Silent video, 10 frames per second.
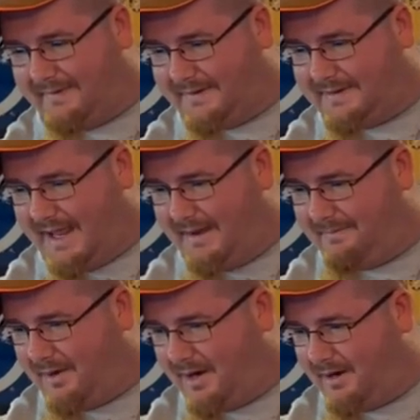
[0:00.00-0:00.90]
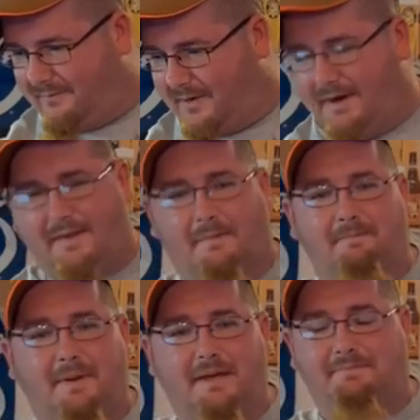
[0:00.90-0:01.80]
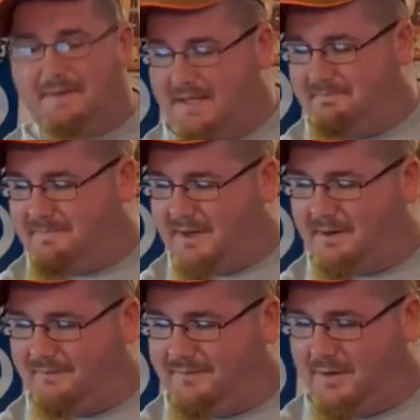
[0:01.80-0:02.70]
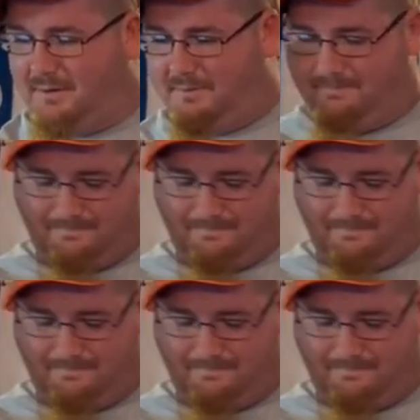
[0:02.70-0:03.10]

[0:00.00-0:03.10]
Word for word: to the Damn Bar for another Big B beer review.